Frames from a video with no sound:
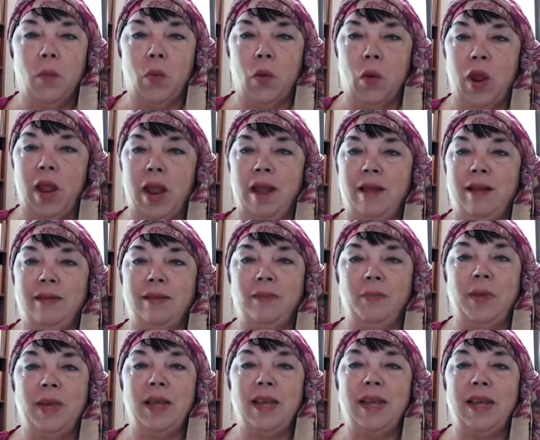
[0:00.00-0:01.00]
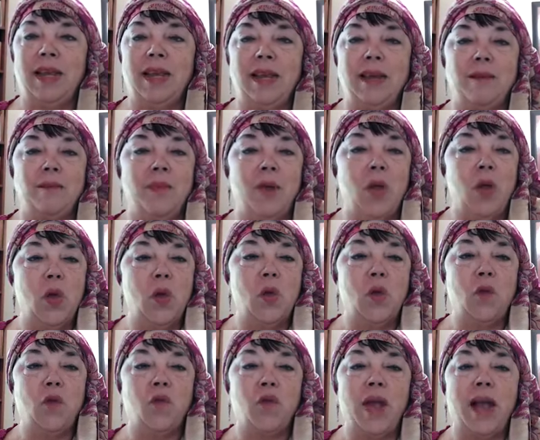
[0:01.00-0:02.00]
praise be to him
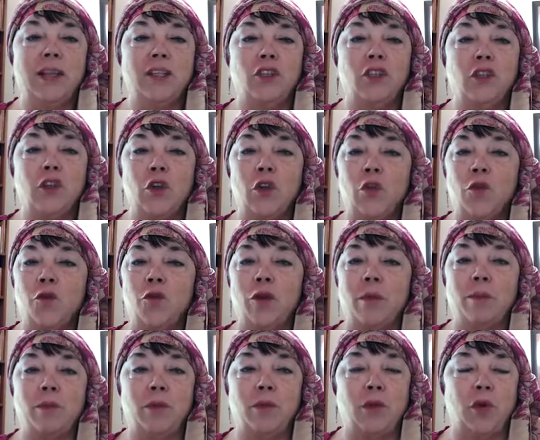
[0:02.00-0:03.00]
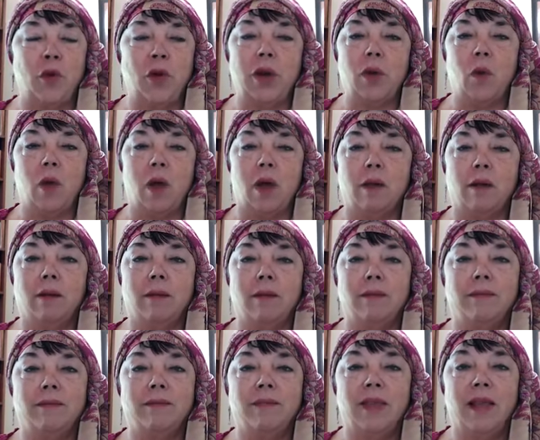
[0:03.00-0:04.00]
who fashioned her from dirty water.
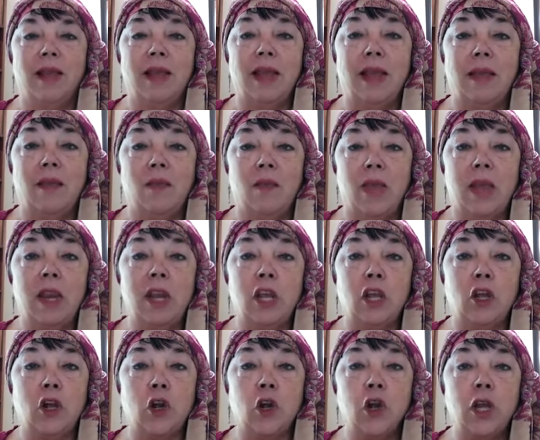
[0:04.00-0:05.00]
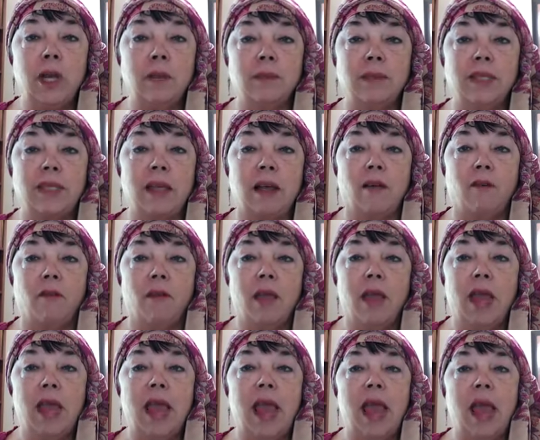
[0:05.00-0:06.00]
Then he girt himself
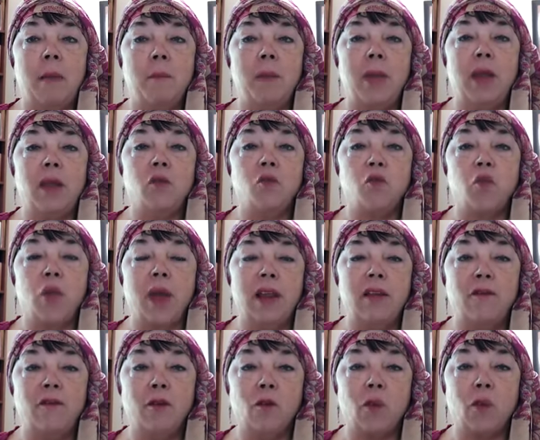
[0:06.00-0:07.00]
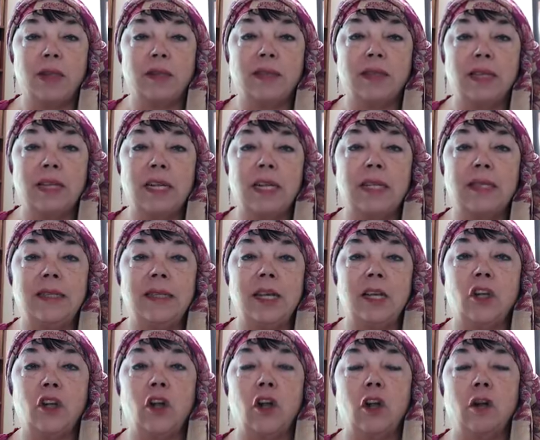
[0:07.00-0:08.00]
and made ready for wrestling and
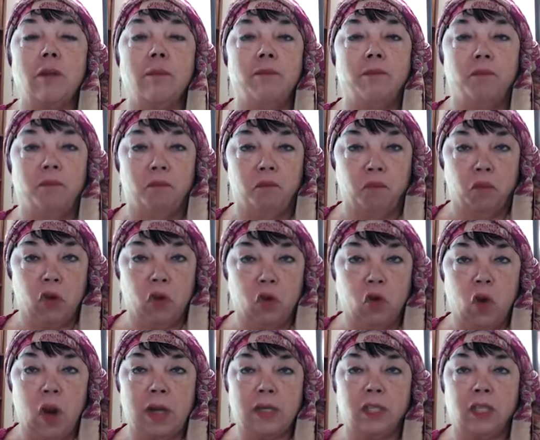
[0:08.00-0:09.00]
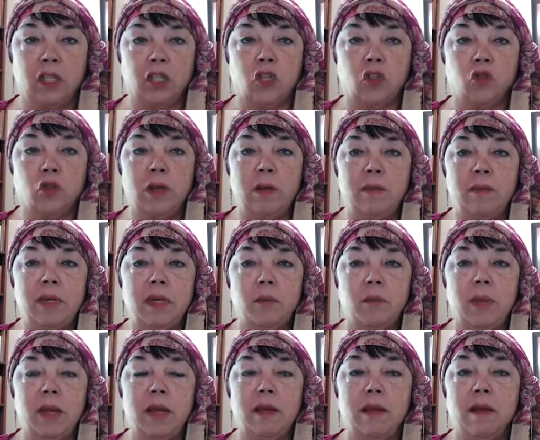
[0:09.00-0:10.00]
said to her, cross the stream to
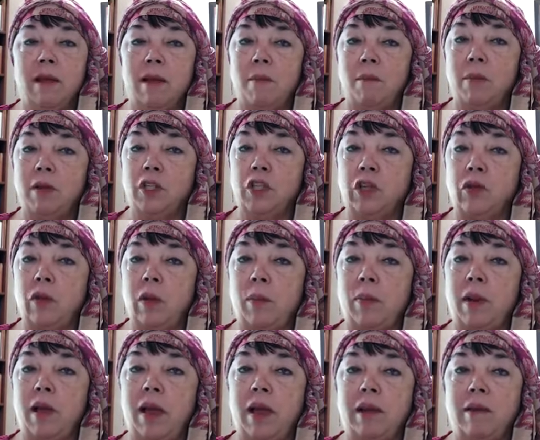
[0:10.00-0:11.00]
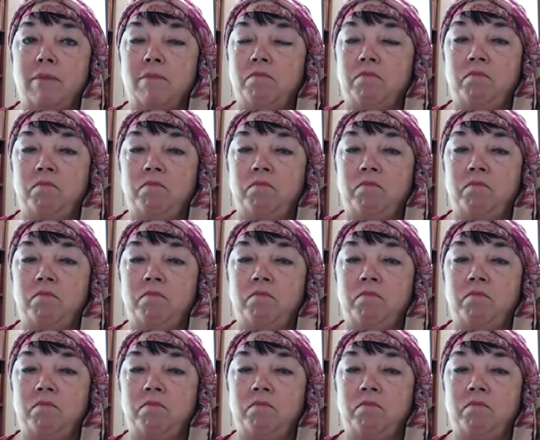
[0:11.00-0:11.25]
me. But she replied,